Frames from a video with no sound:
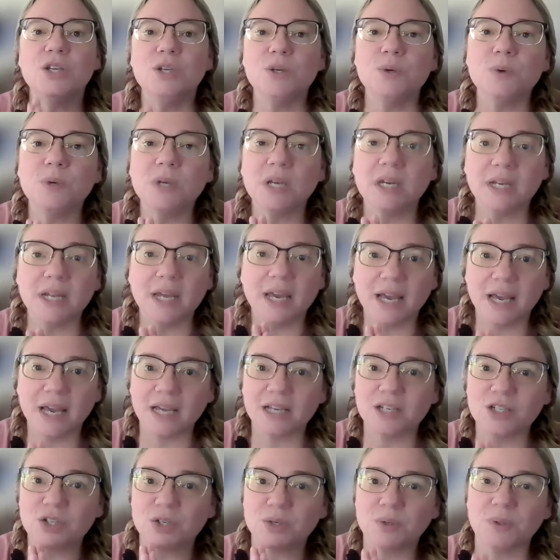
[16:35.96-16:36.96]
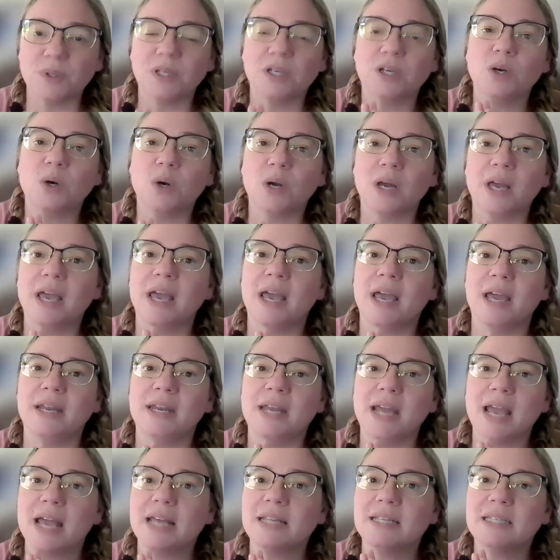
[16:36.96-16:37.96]
you can actually go
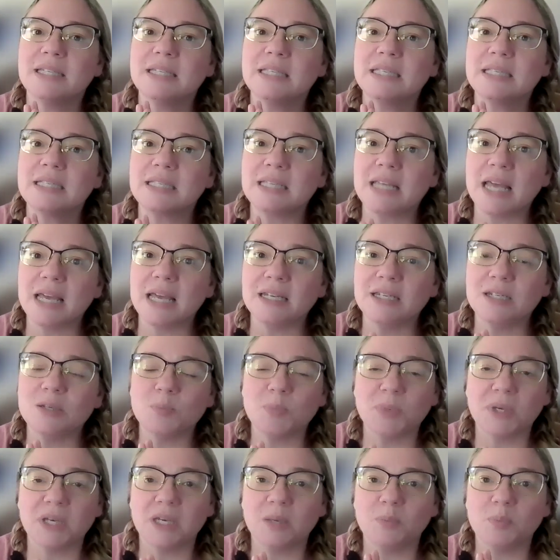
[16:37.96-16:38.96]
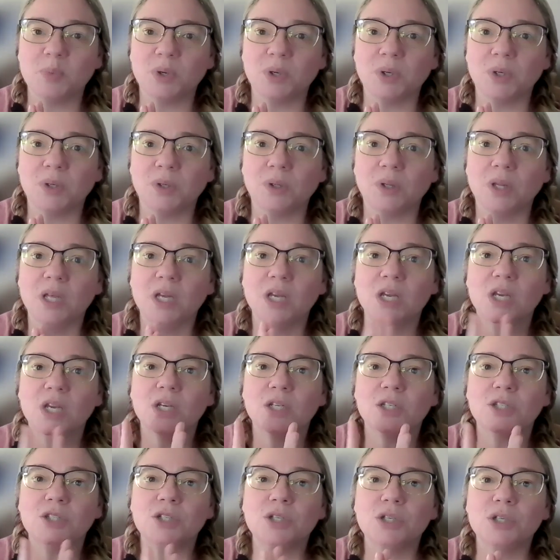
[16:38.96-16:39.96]
ahead and send people
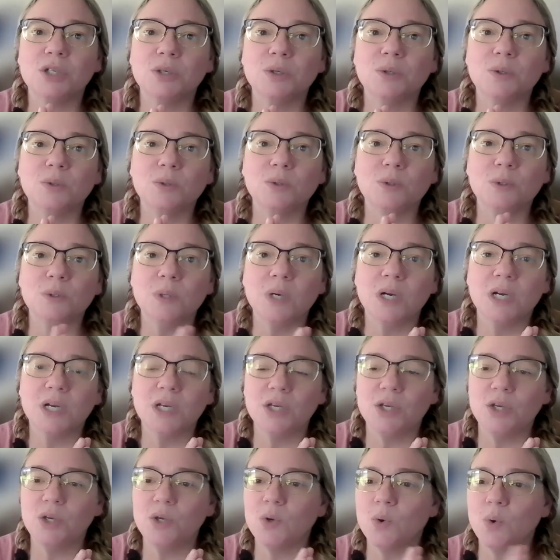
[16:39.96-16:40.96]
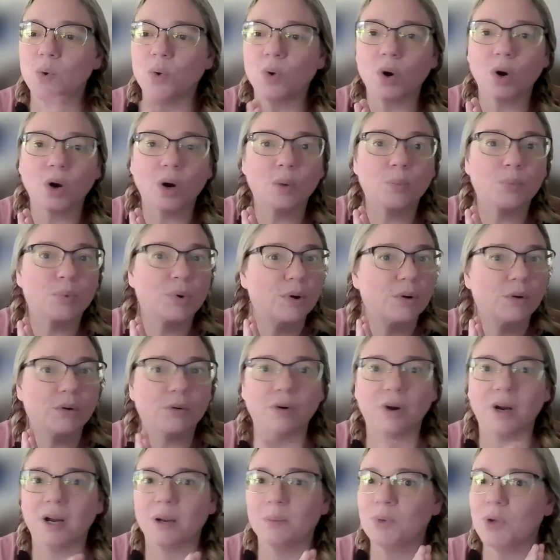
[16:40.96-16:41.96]
to your
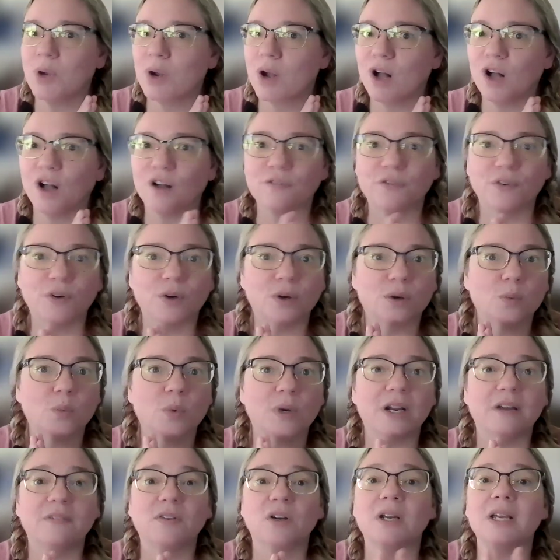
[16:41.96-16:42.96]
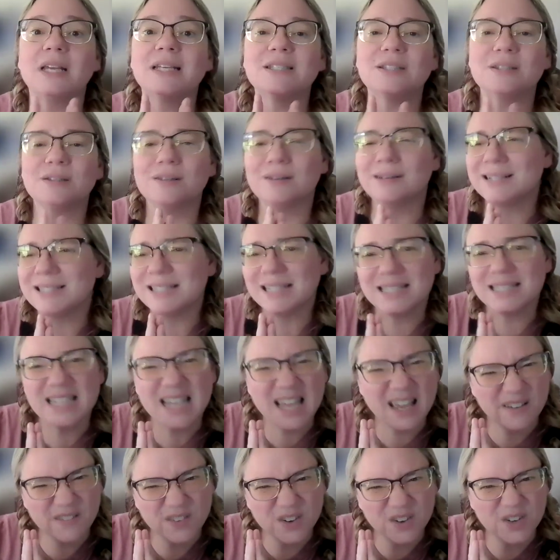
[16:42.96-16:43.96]
program, your offer, whatever, as long as it's
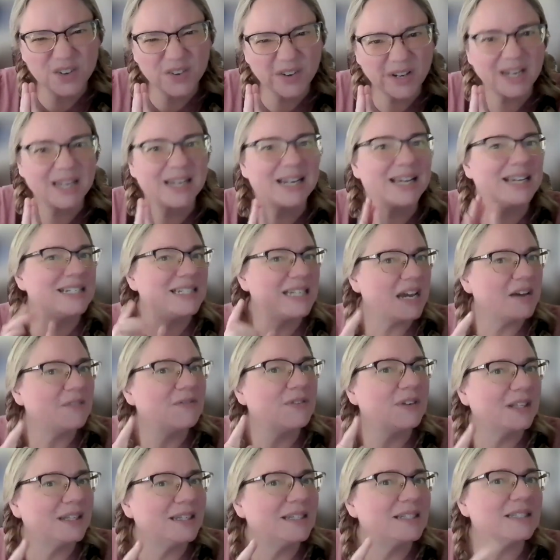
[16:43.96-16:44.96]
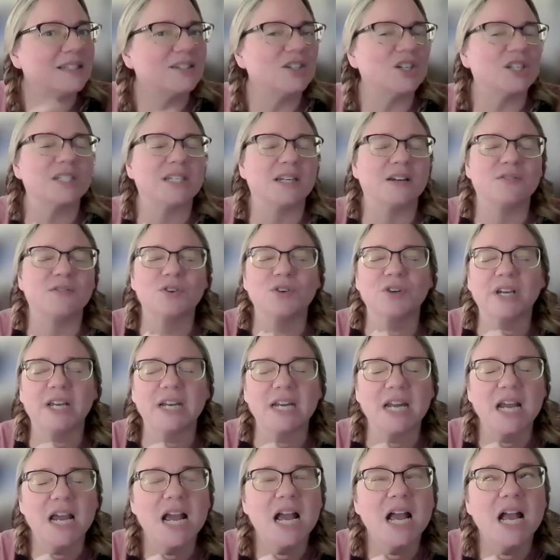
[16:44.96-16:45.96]
evergreen. I definitely suggest
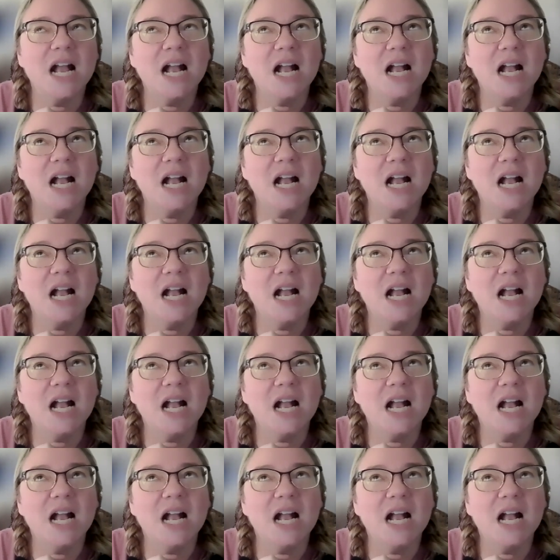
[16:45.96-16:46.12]
evergreen